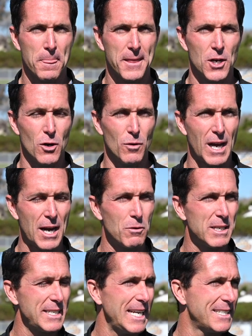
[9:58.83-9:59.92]
you know, I don't
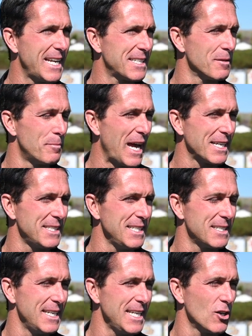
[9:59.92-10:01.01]
want to say he takes the back seat
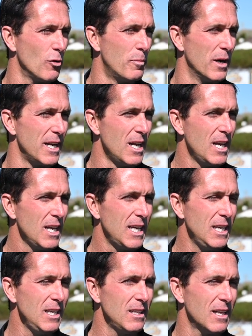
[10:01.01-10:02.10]
to Nico, but
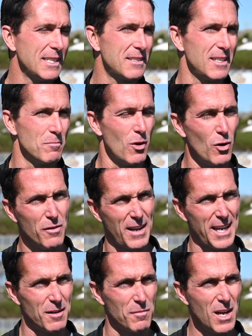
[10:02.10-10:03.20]
he lets it
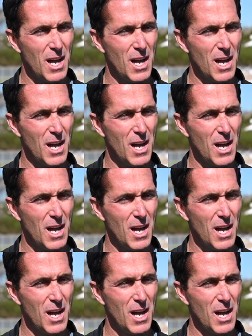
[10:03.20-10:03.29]
motivate him.